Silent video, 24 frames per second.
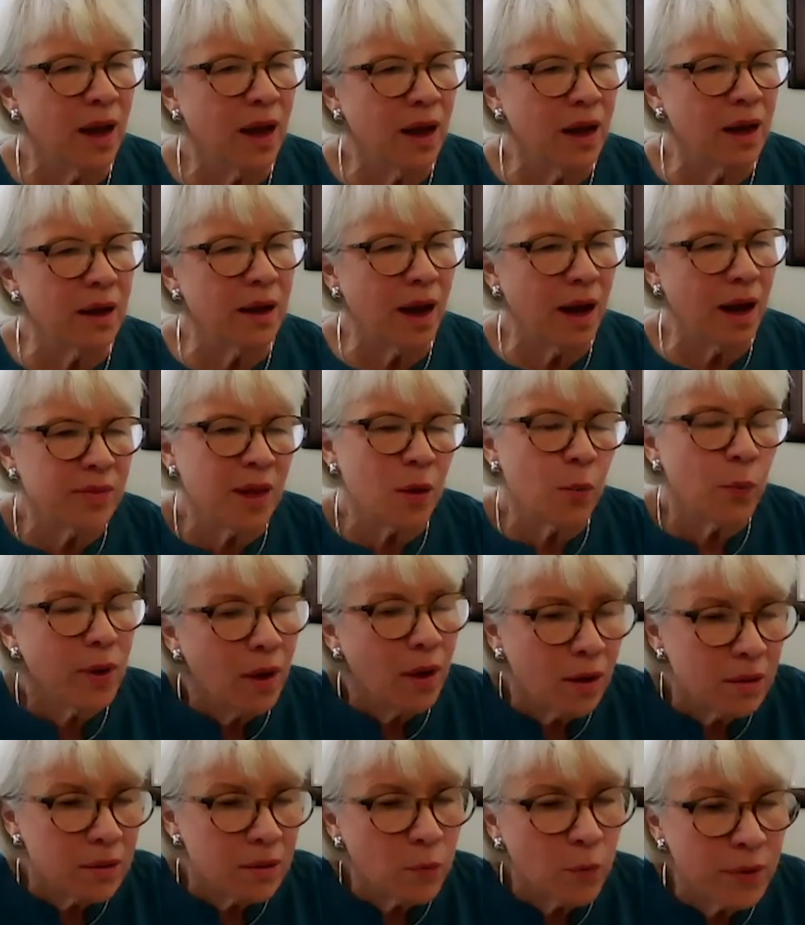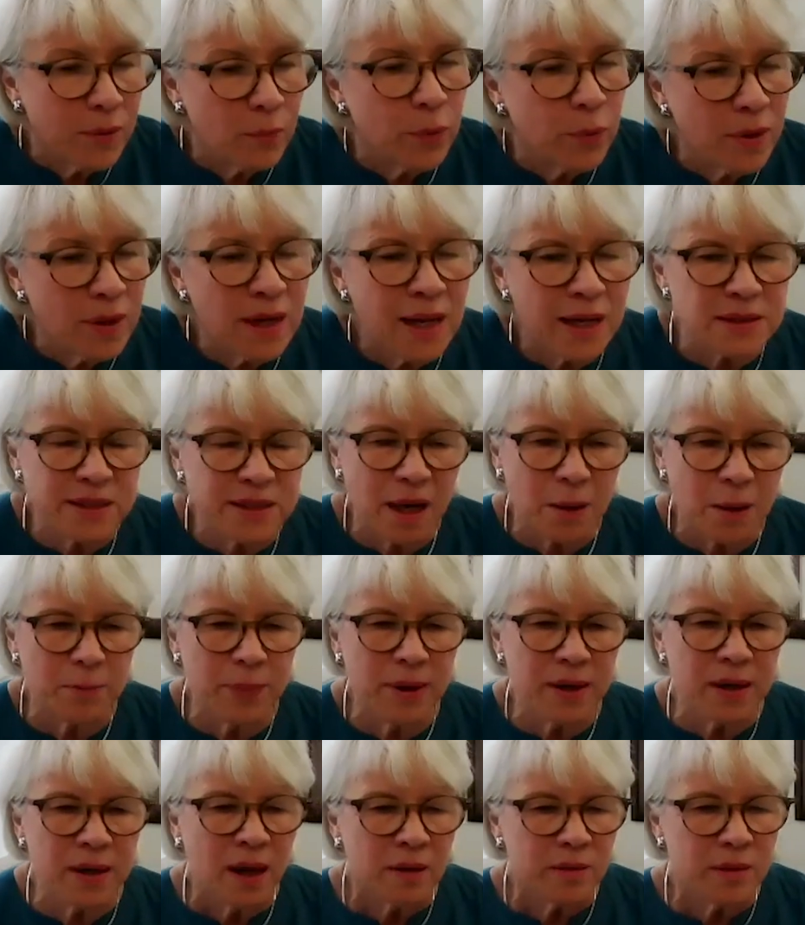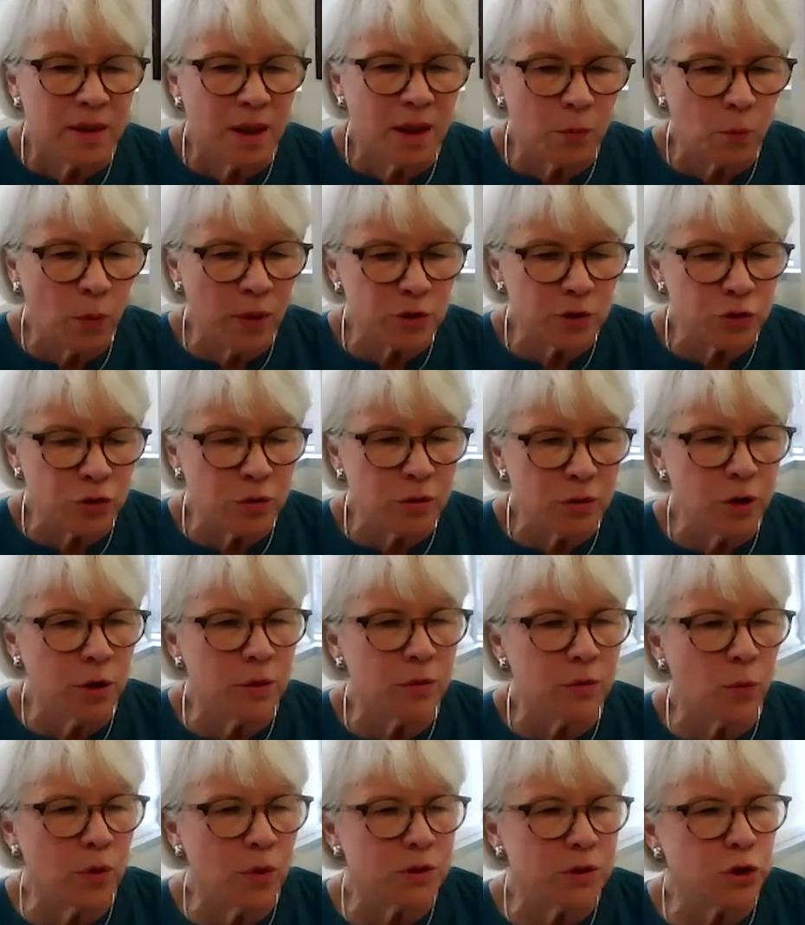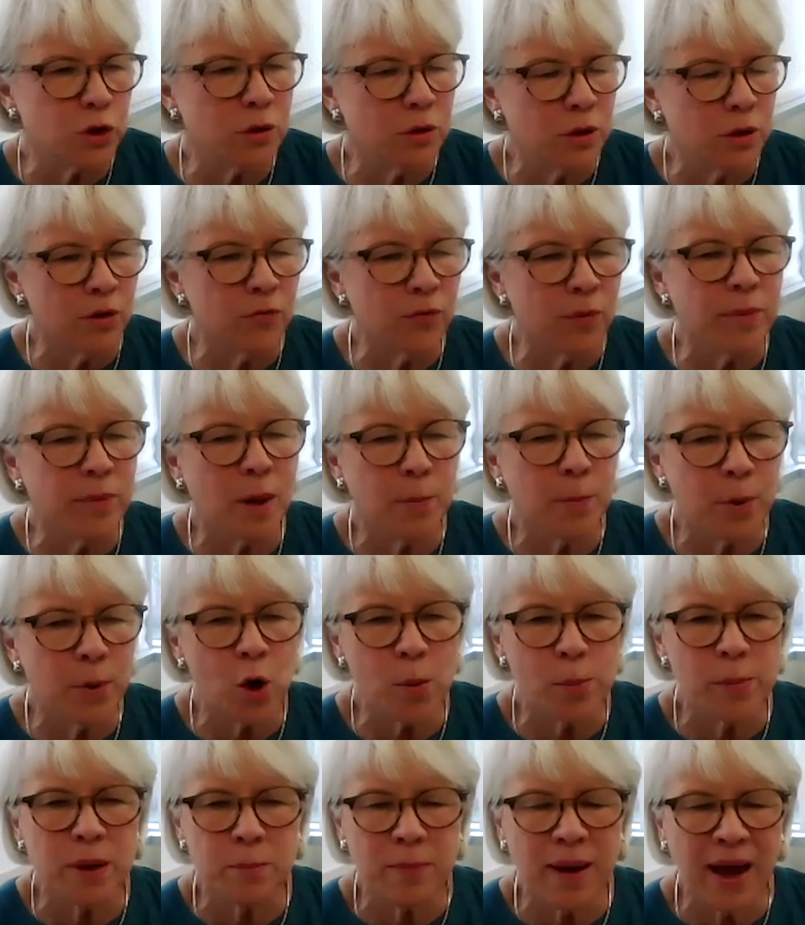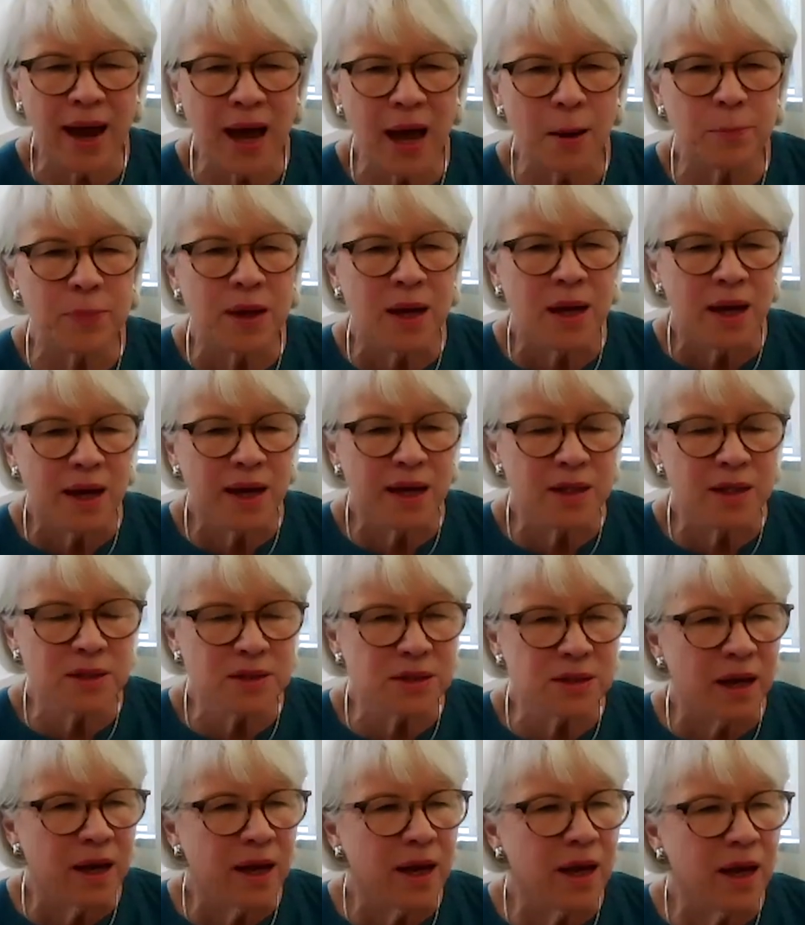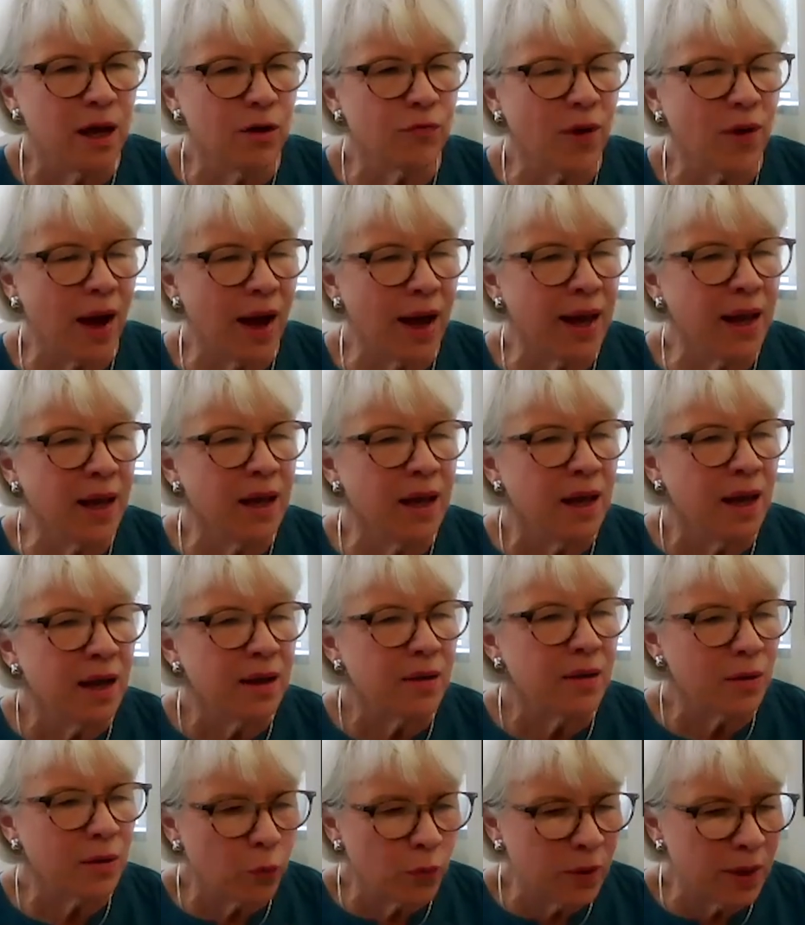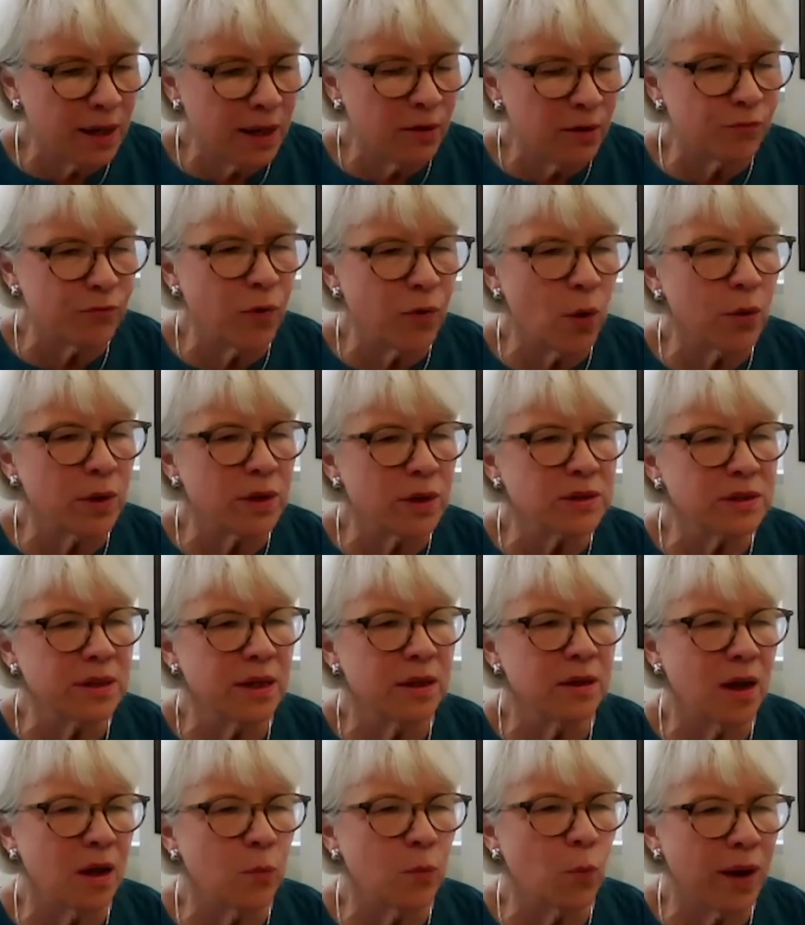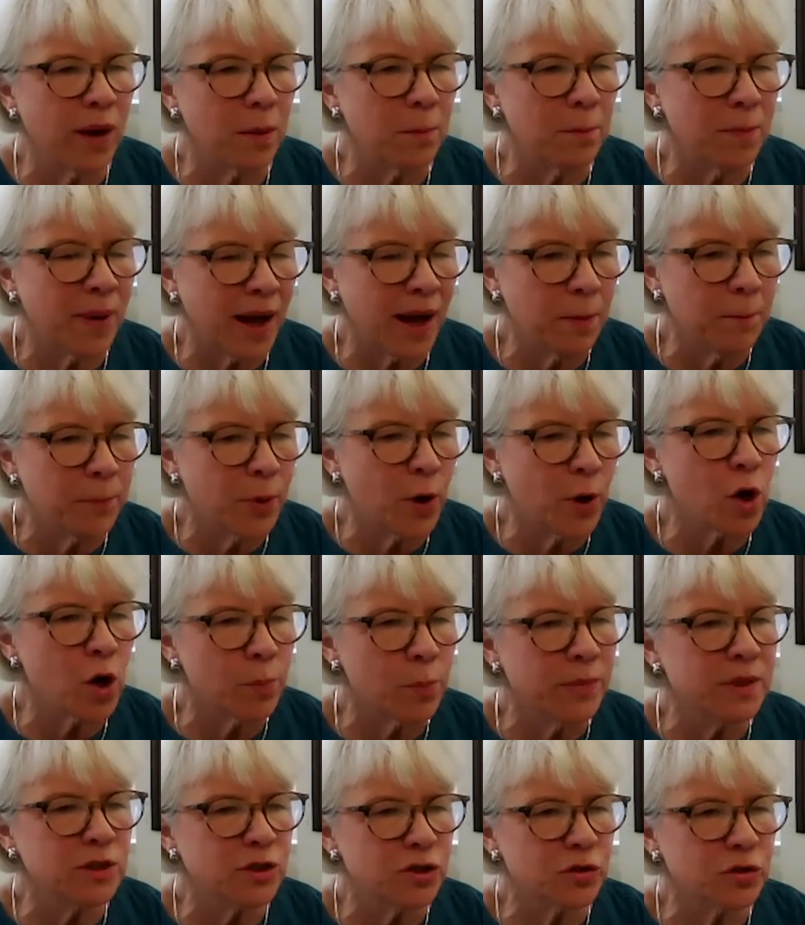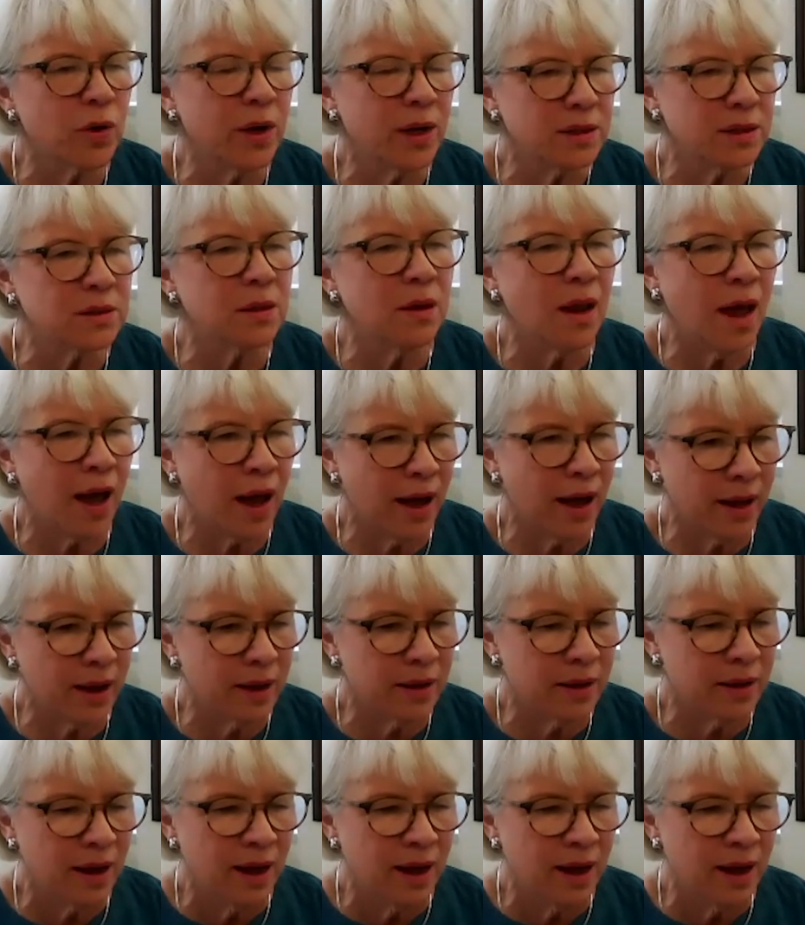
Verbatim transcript: Uh, I think we all we realize that, but that what you look what you learn from the Birkman map is if I really focus in on where my Birkman strengths lie,